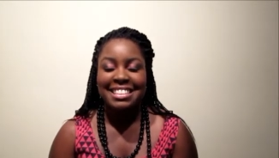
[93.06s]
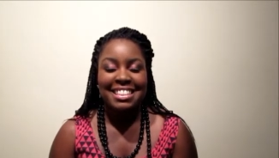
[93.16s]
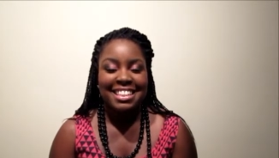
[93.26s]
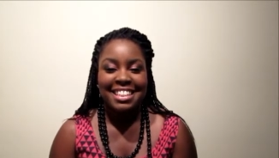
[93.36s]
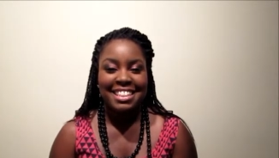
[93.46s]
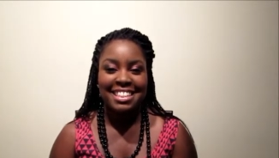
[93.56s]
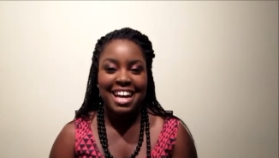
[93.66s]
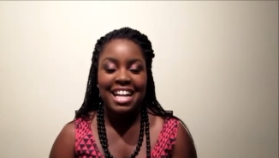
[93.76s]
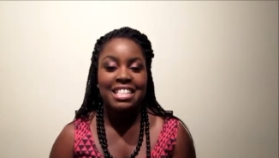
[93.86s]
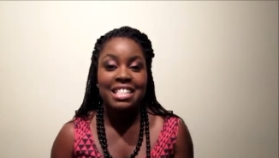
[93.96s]

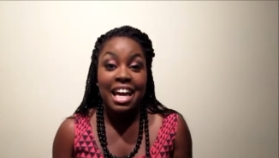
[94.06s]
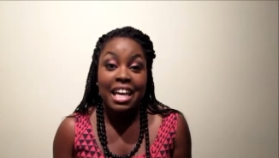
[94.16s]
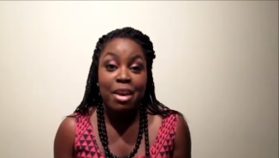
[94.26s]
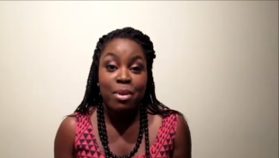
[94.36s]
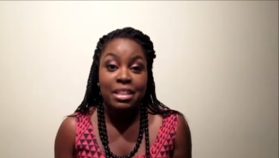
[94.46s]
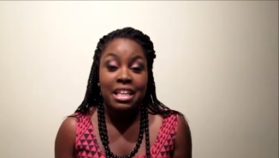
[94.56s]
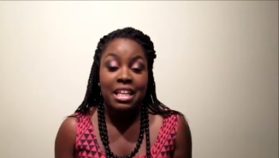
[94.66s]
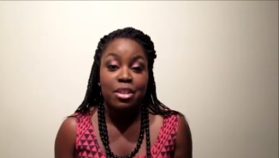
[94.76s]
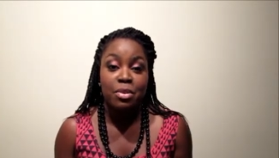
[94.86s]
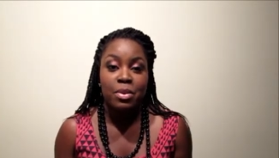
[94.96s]
I can't wait to
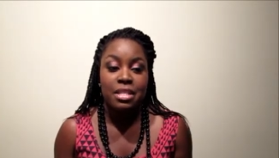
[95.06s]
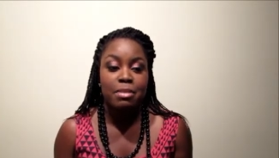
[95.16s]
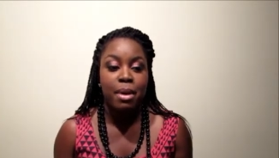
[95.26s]
get new ones.